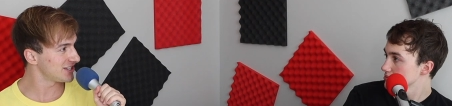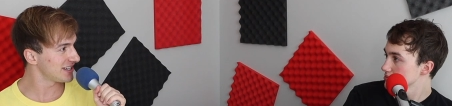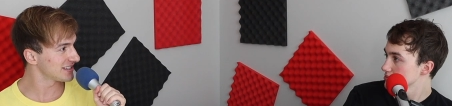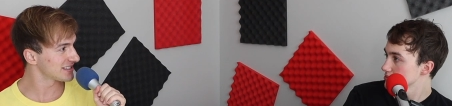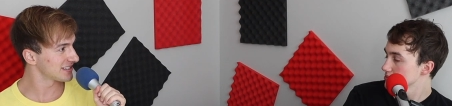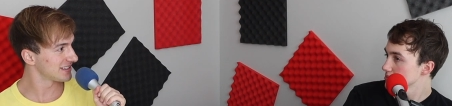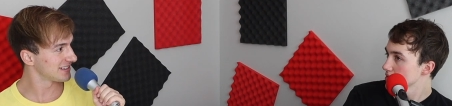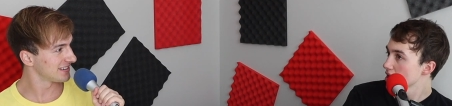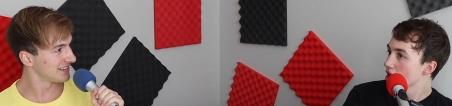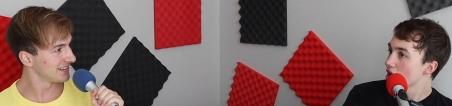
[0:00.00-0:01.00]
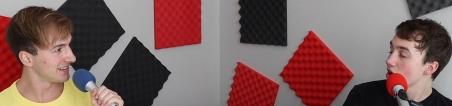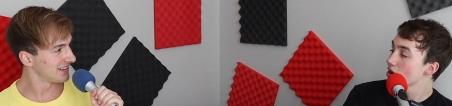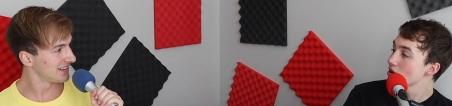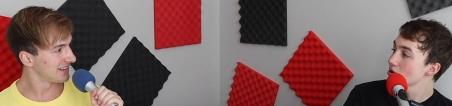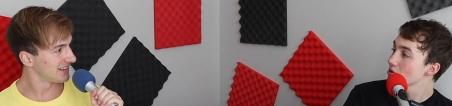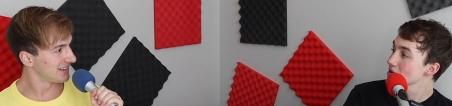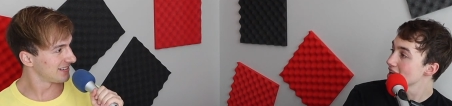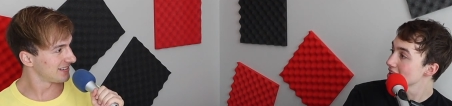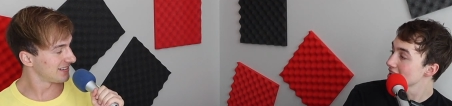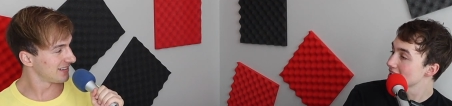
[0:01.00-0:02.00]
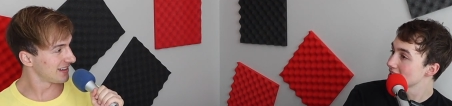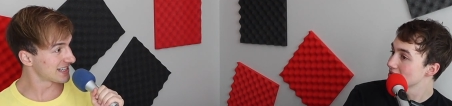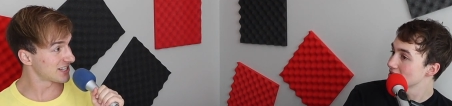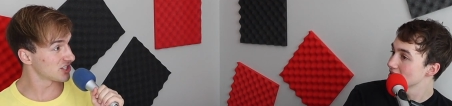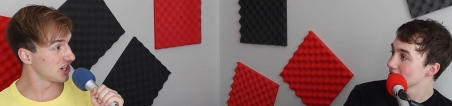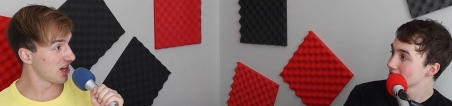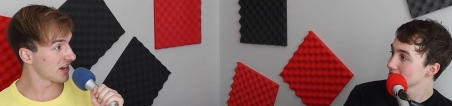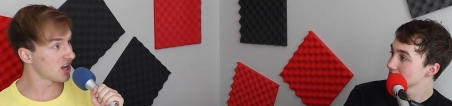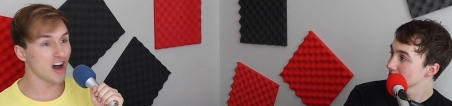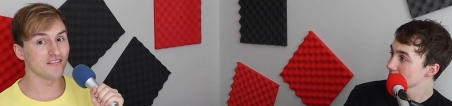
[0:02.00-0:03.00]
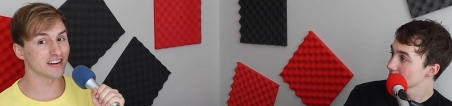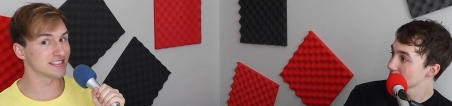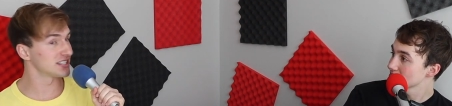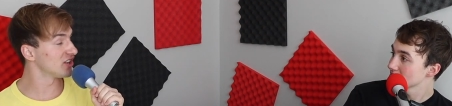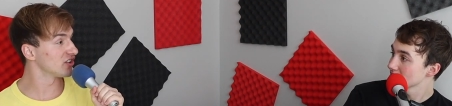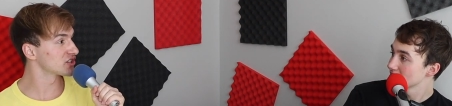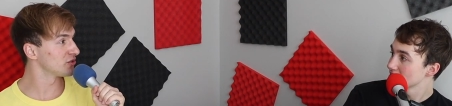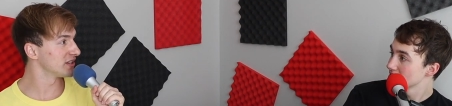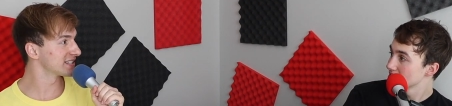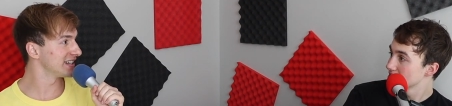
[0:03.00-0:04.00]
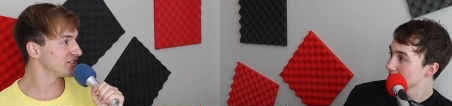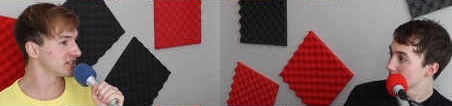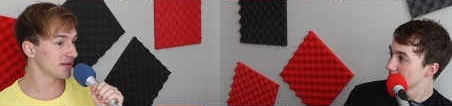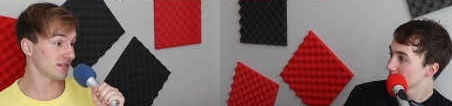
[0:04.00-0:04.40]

Speaker 1: jeans. Oh yeah, like like that took a lot of confidence to go to school in skinny jeans and be